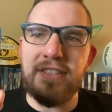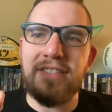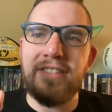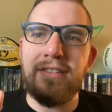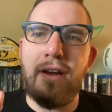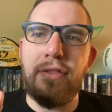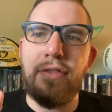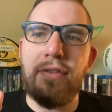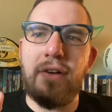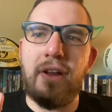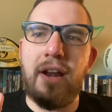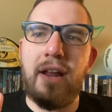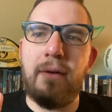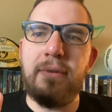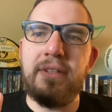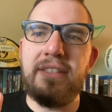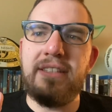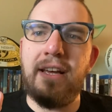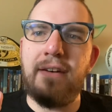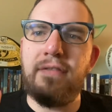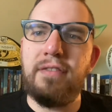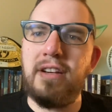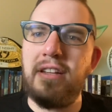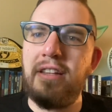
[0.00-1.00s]
so I thought I would
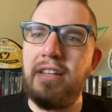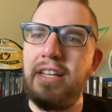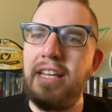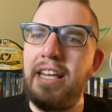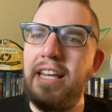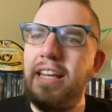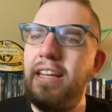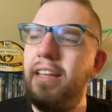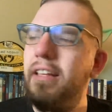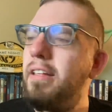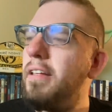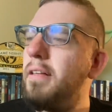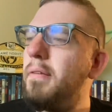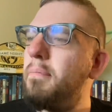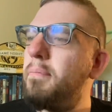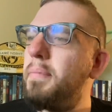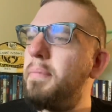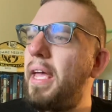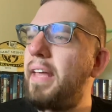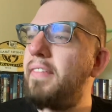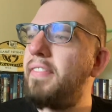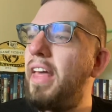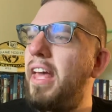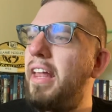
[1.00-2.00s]
definitely
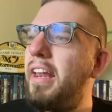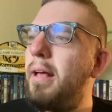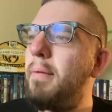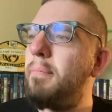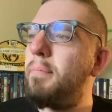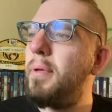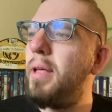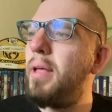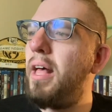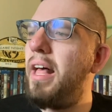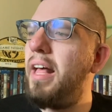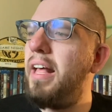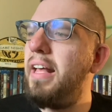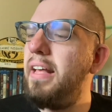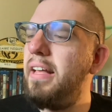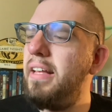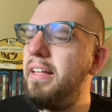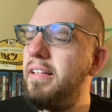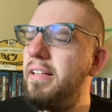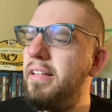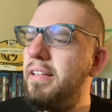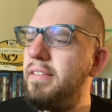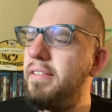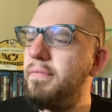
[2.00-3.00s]
pick that up. Uh,